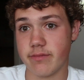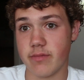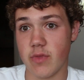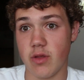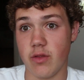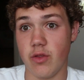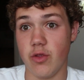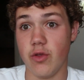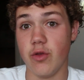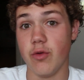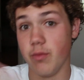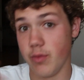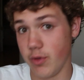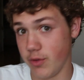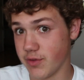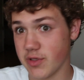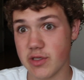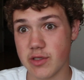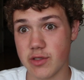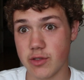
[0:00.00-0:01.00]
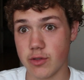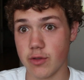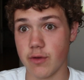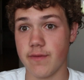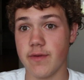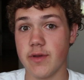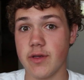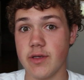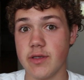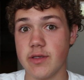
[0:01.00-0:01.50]
a new music
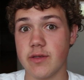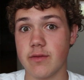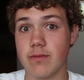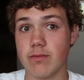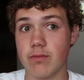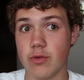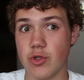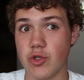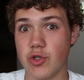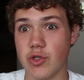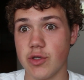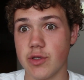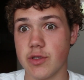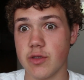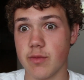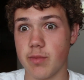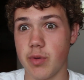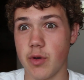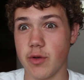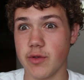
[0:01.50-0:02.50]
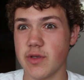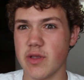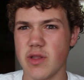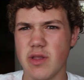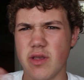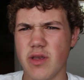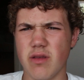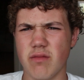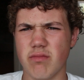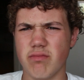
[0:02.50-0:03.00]
service, which is
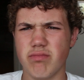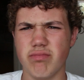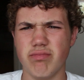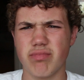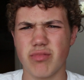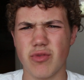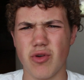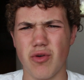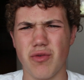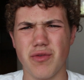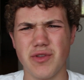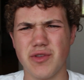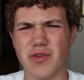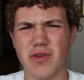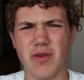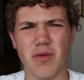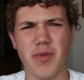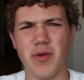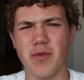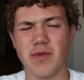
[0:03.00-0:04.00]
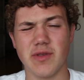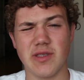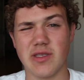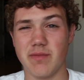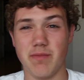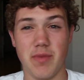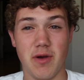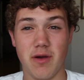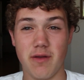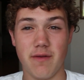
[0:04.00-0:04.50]
supposedly going to compete with
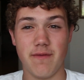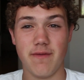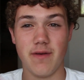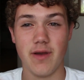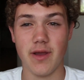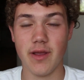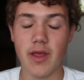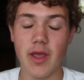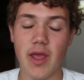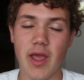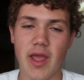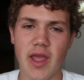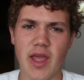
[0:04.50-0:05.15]
Spotify.